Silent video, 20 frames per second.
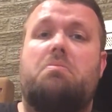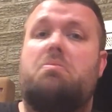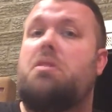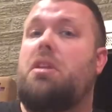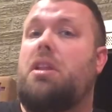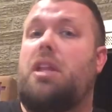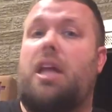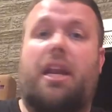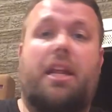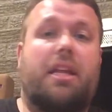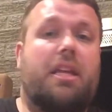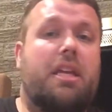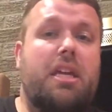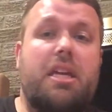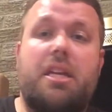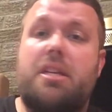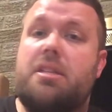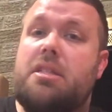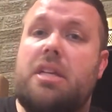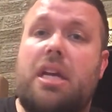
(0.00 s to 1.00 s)
The
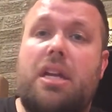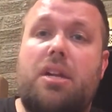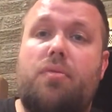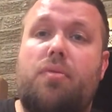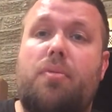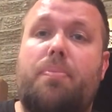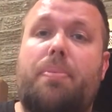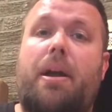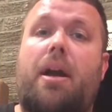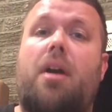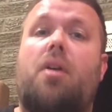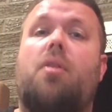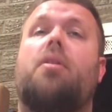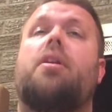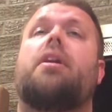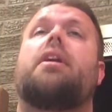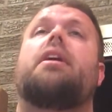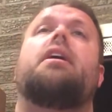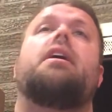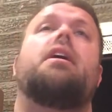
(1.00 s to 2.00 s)
Latakia is not
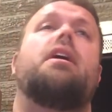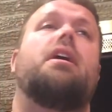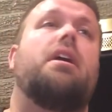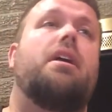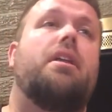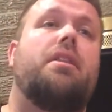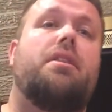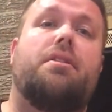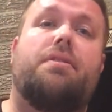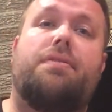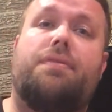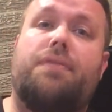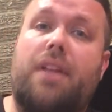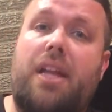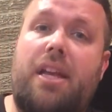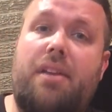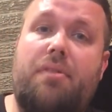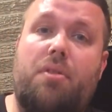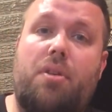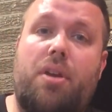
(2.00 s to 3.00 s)
overpowering. The
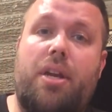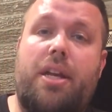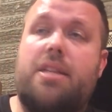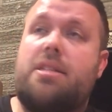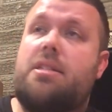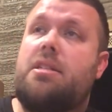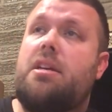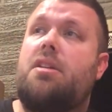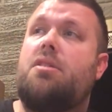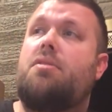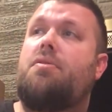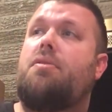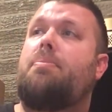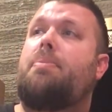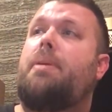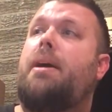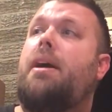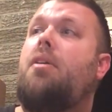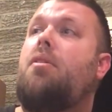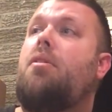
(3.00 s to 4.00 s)
flavoring is not
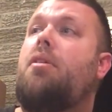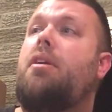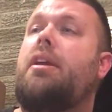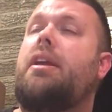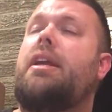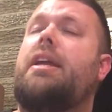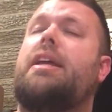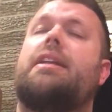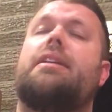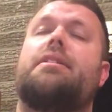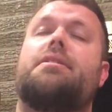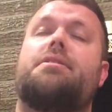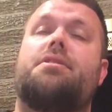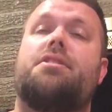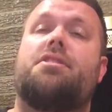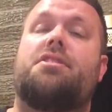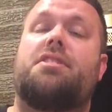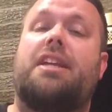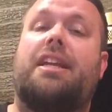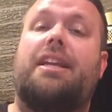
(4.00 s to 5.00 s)
overpowering. It is
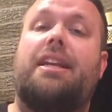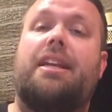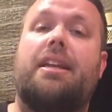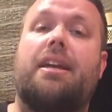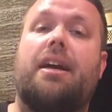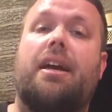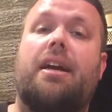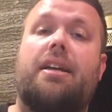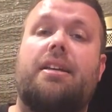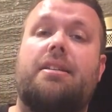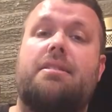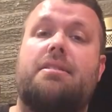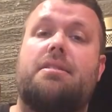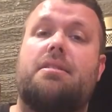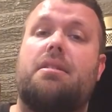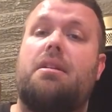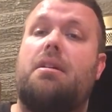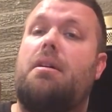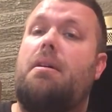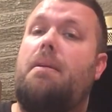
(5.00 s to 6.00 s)
just a
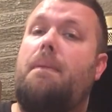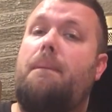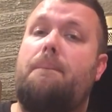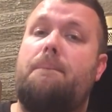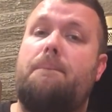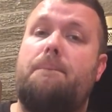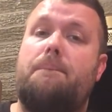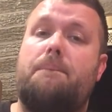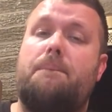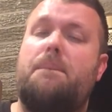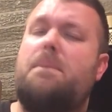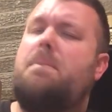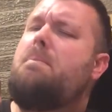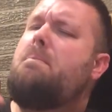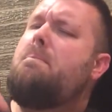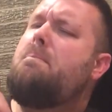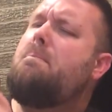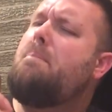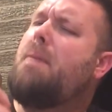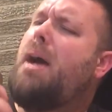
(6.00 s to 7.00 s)
nice,
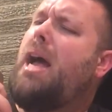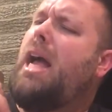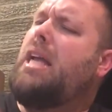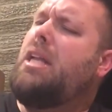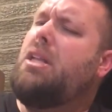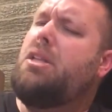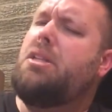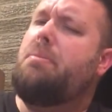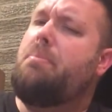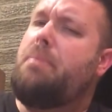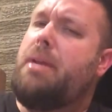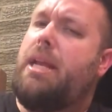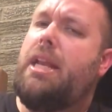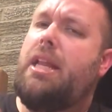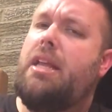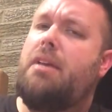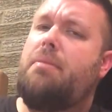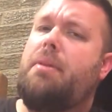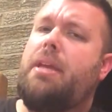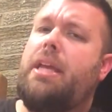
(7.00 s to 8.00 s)
mild to
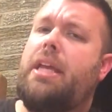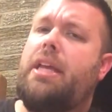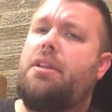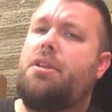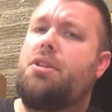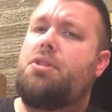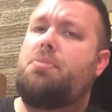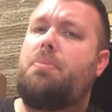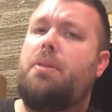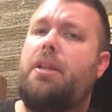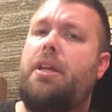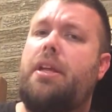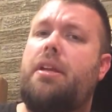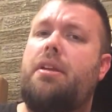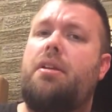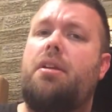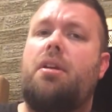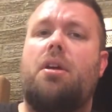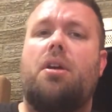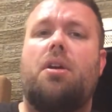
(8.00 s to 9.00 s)
medium English
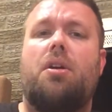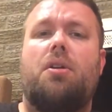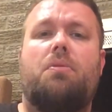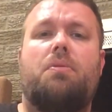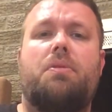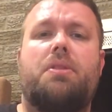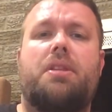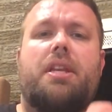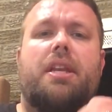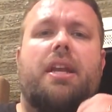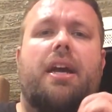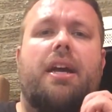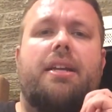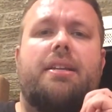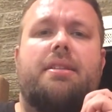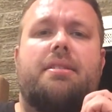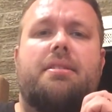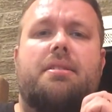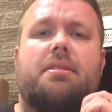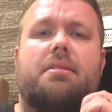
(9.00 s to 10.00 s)
blend with a
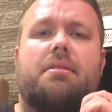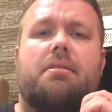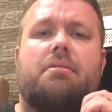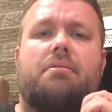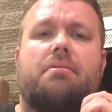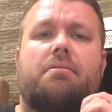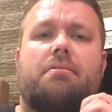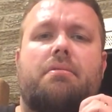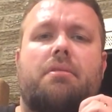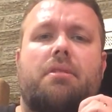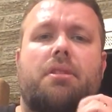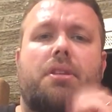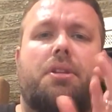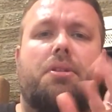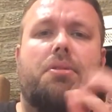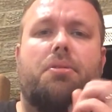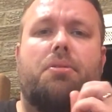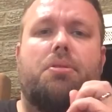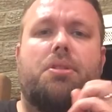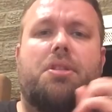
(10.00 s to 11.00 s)
nice
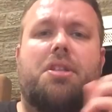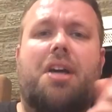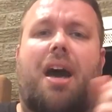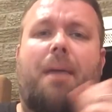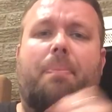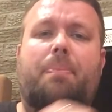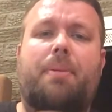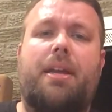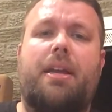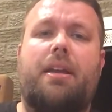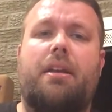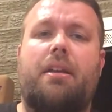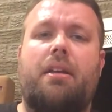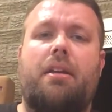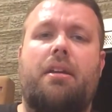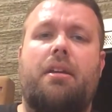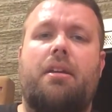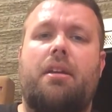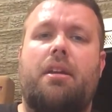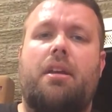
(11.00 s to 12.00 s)
little topping
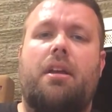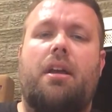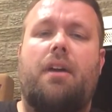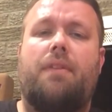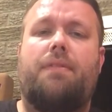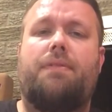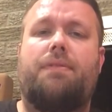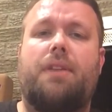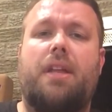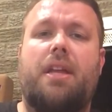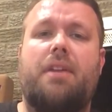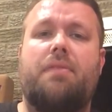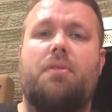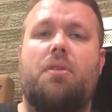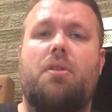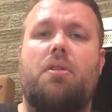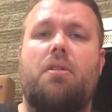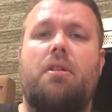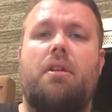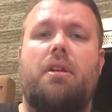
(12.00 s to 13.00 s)
of
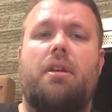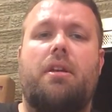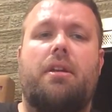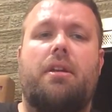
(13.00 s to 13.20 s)
flavor.